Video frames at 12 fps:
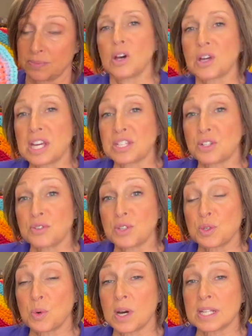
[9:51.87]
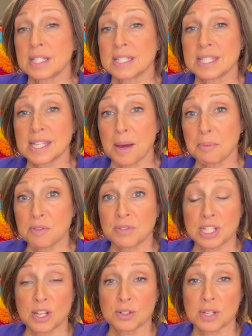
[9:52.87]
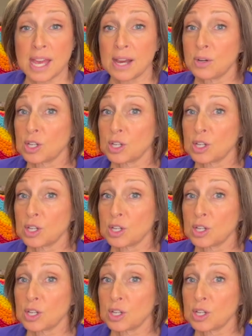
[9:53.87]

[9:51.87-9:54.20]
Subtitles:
Okay, so if you want to stop the video now